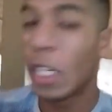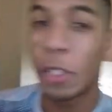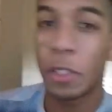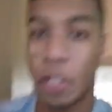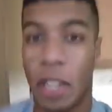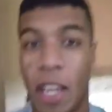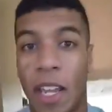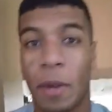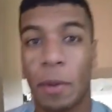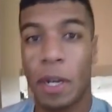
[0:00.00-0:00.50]

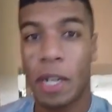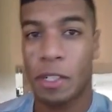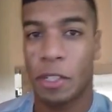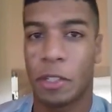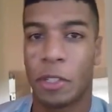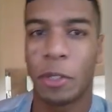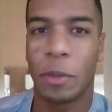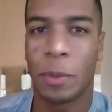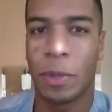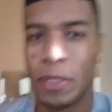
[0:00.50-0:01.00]
Today we're actually
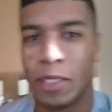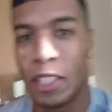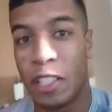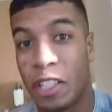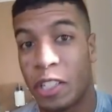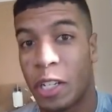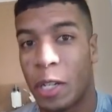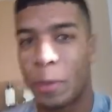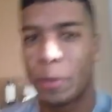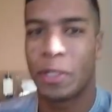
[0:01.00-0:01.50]
shooting with
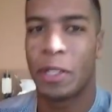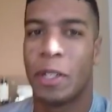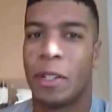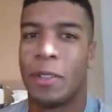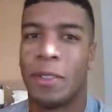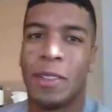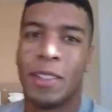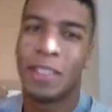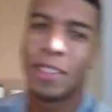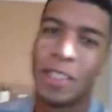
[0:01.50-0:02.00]
D-Sharp, so